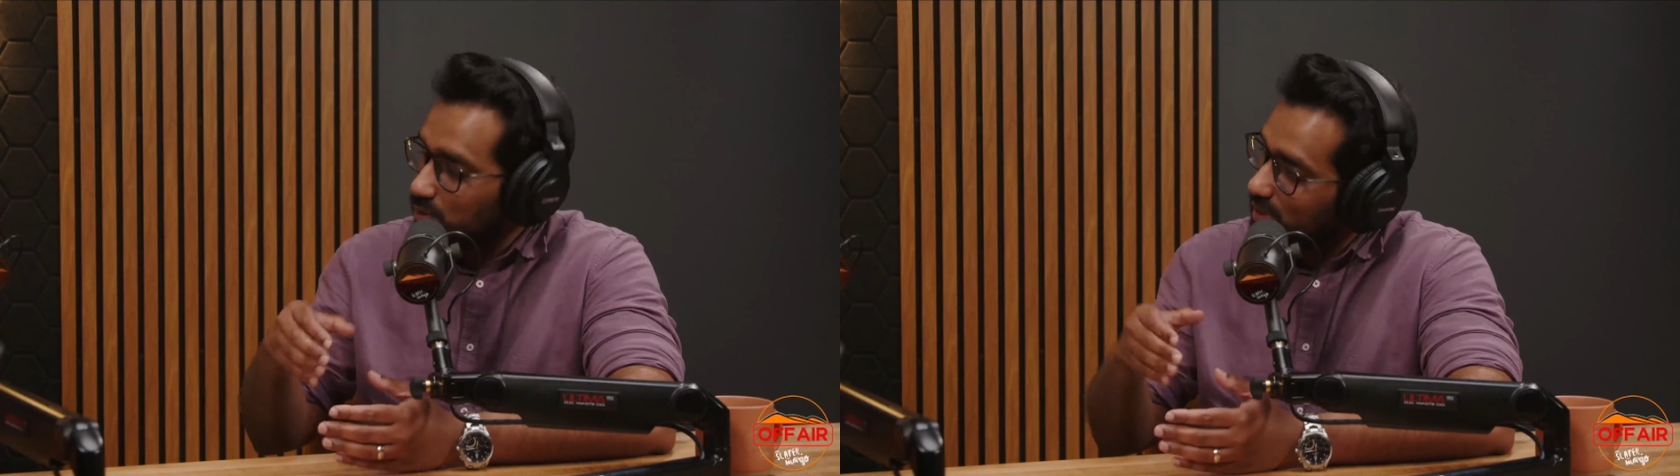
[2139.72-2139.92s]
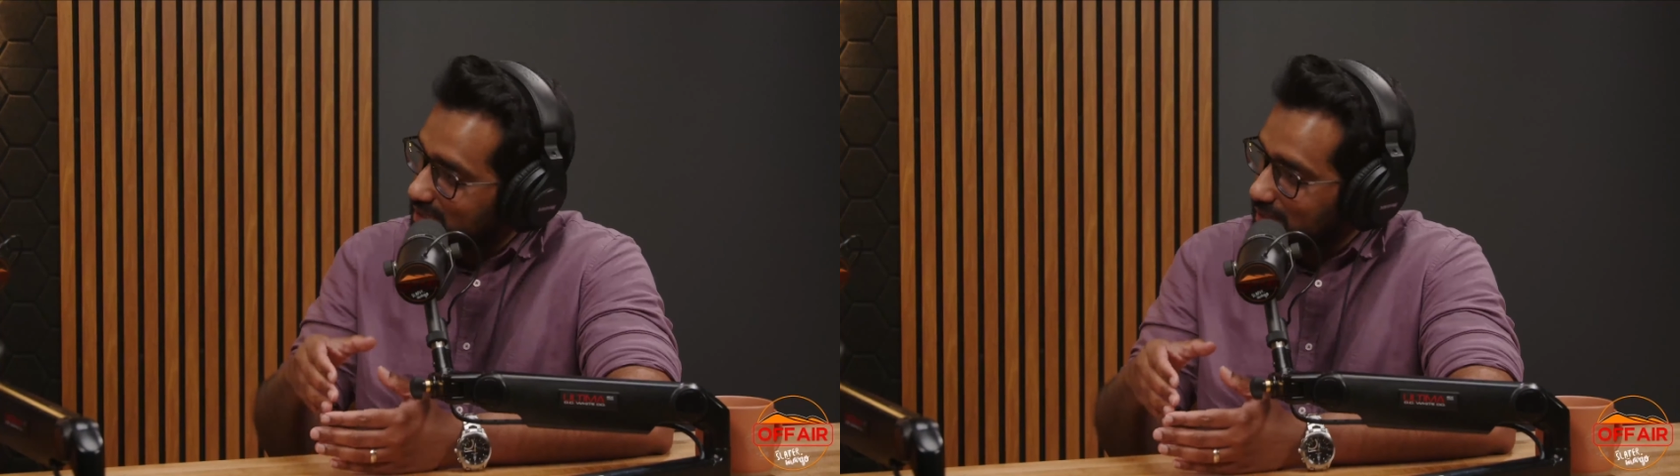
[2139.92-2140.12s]

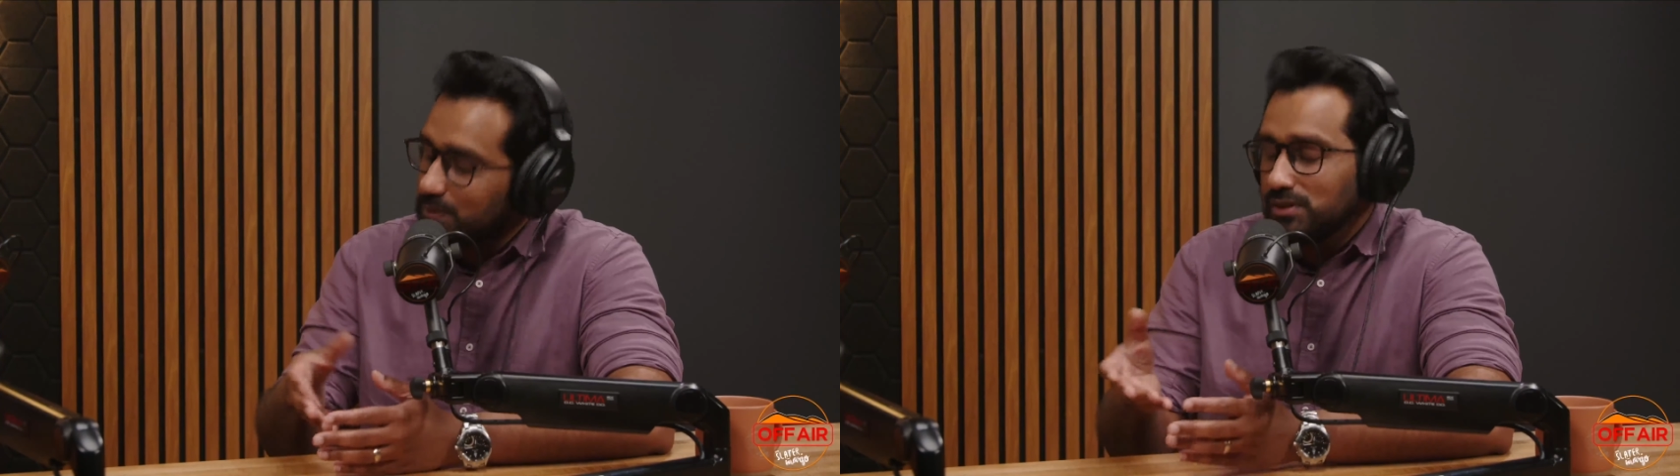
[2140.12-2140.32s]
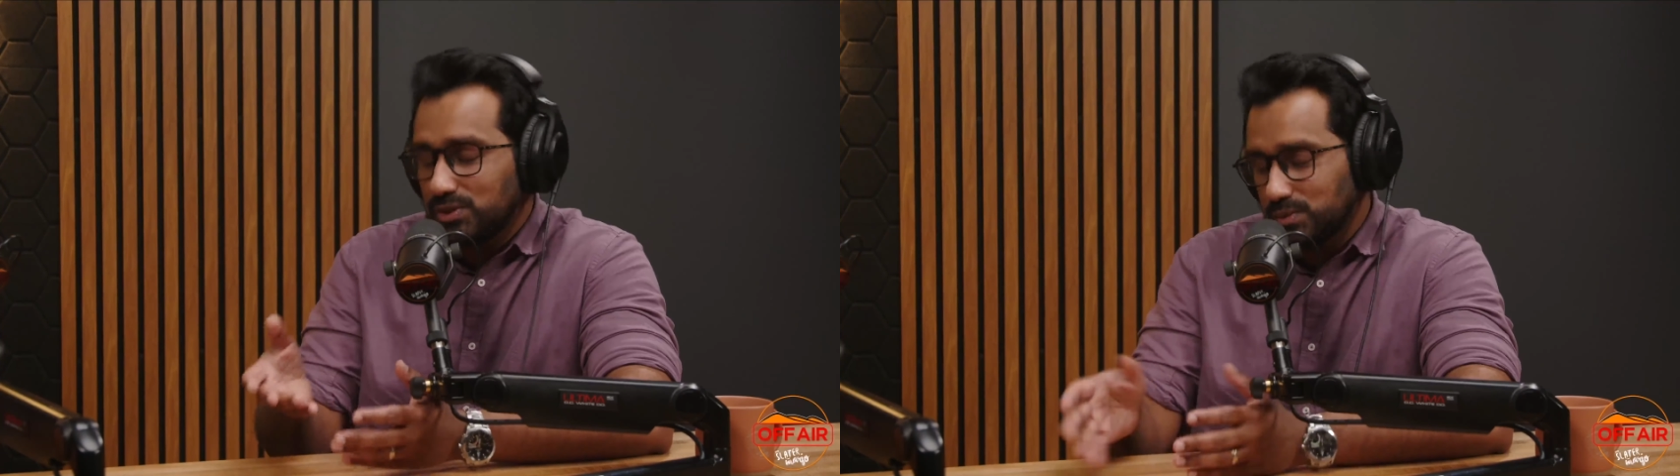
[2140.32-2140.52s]
going
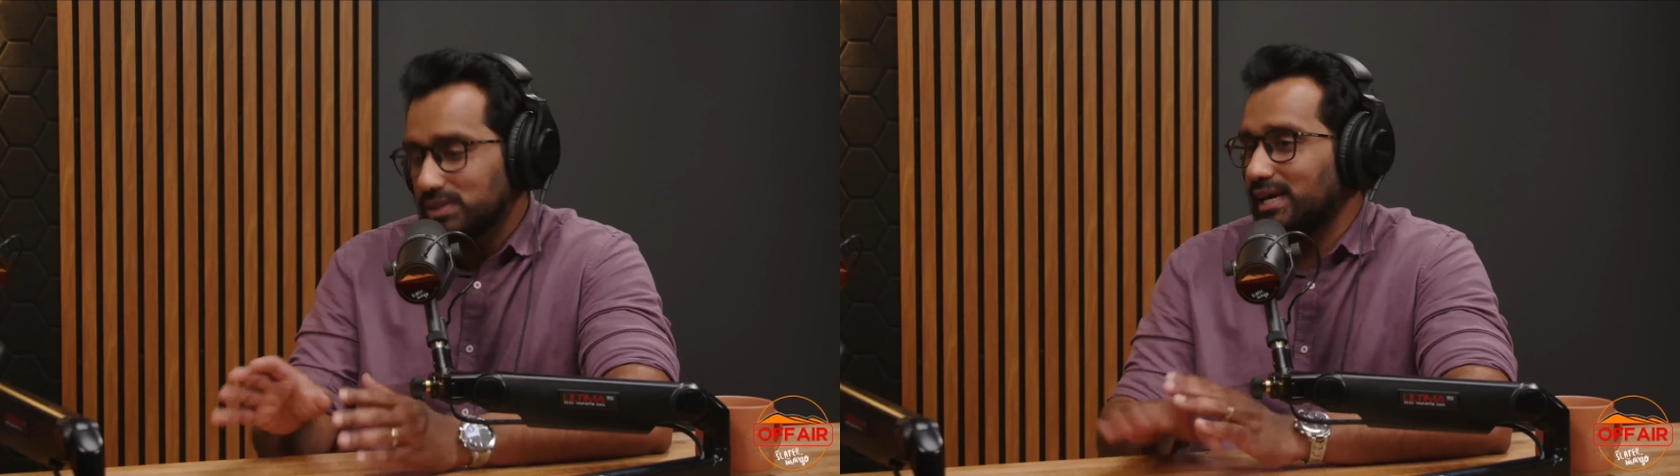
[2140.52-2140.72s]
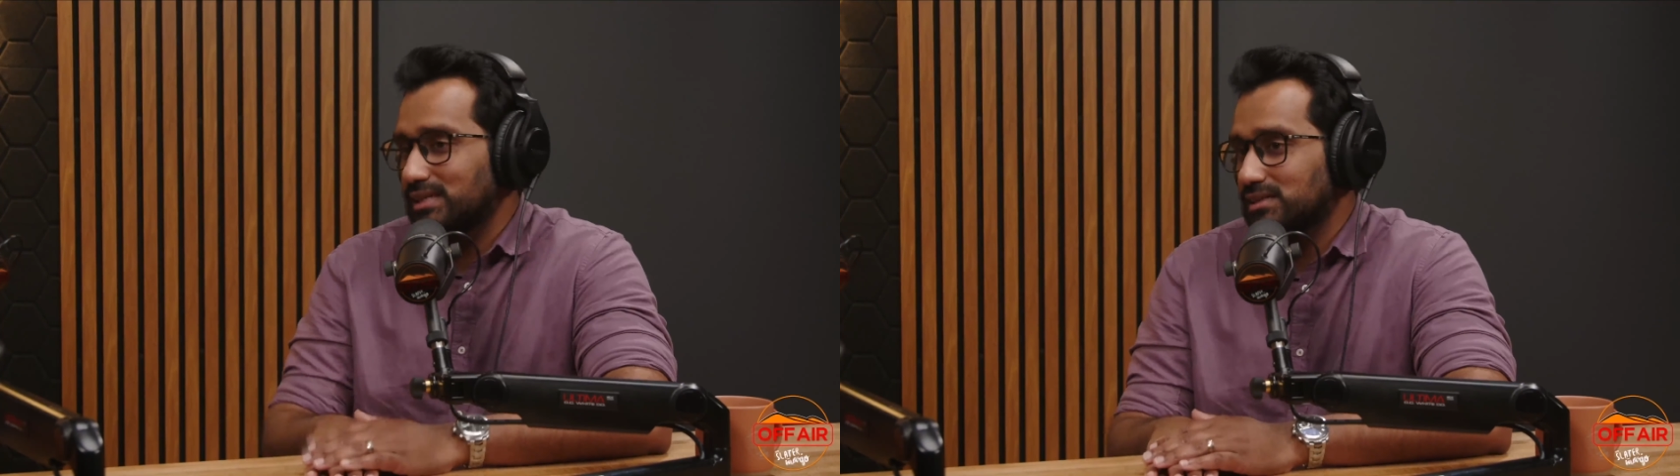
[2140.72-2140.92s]
deeper, you will
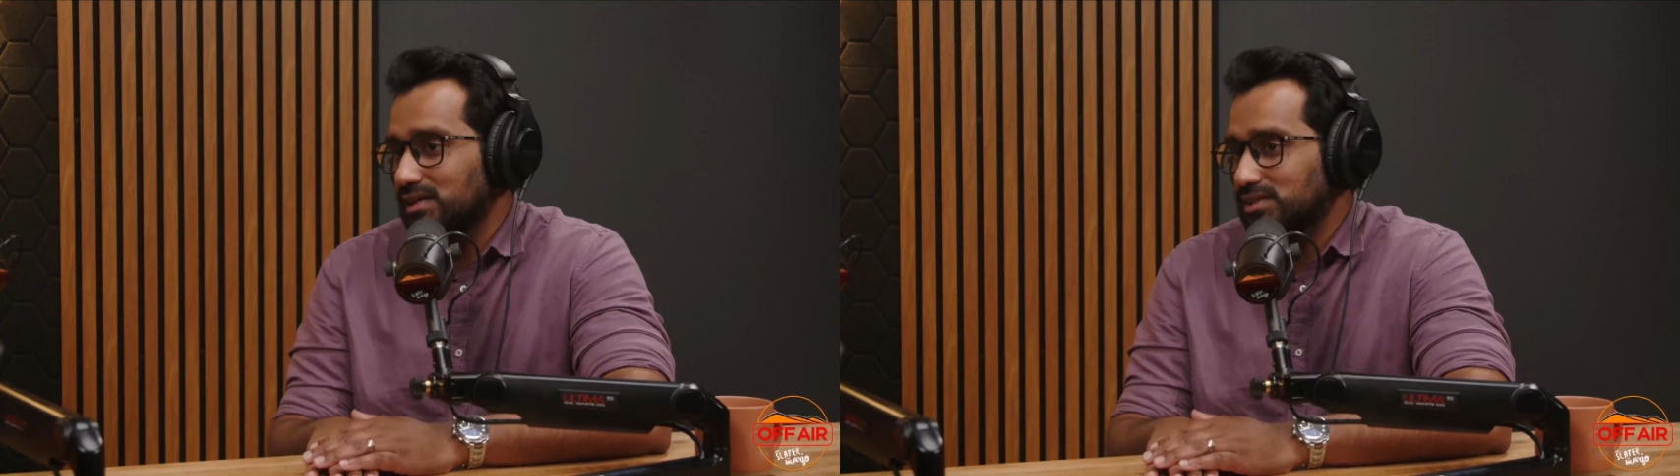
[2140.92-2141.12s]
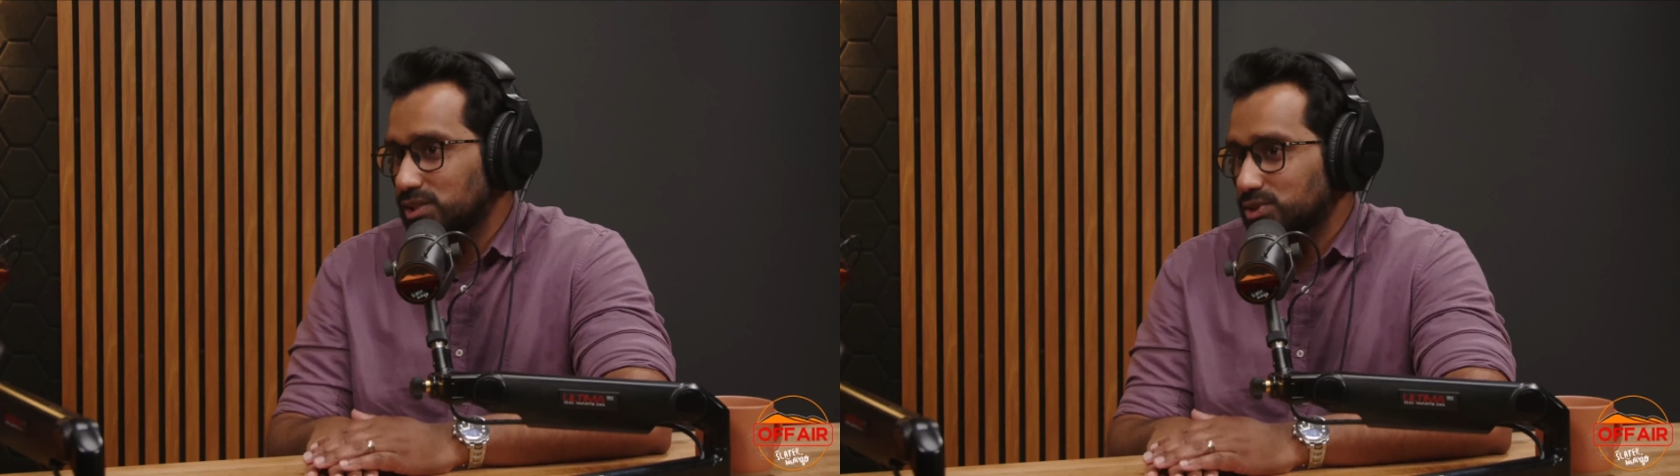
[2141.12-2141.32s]
get
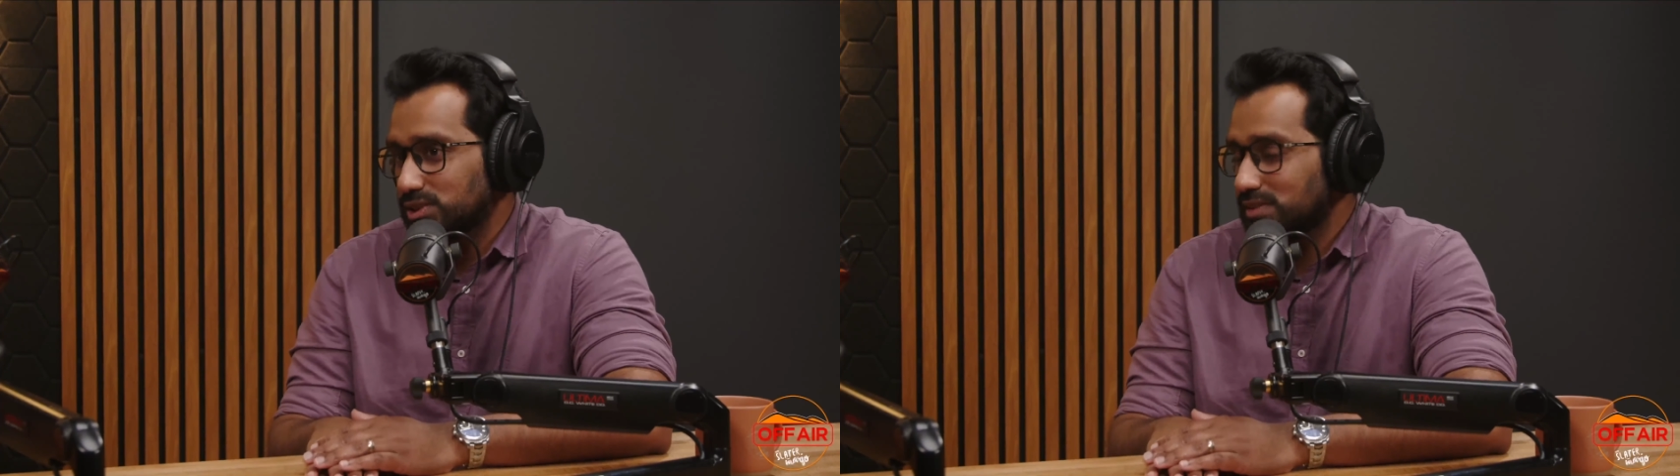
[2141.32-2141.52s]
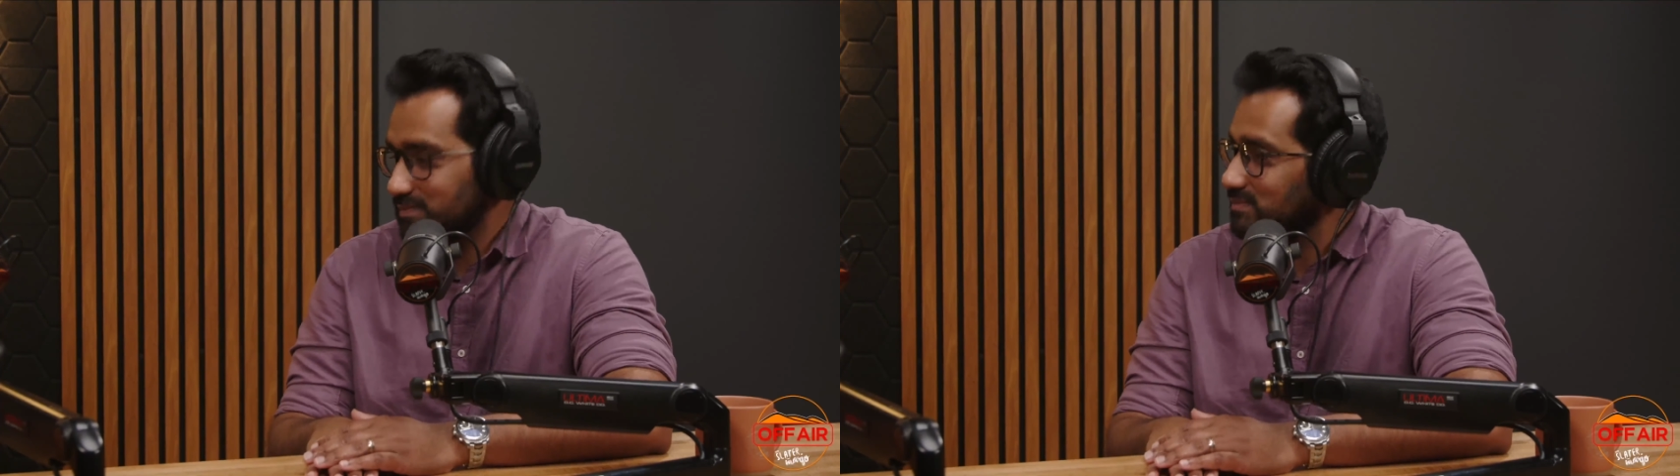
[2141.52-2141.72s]
a surgery.